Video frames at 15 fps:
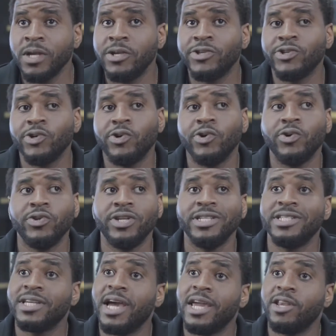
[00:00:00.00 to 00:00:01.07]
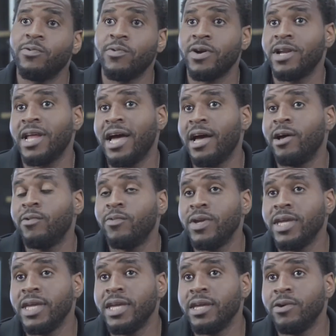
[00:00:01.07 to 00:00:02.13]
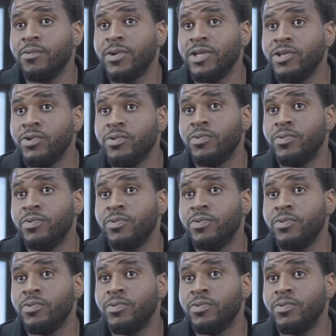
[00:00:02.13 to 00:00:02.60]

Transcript: So this is the kind of work that we do.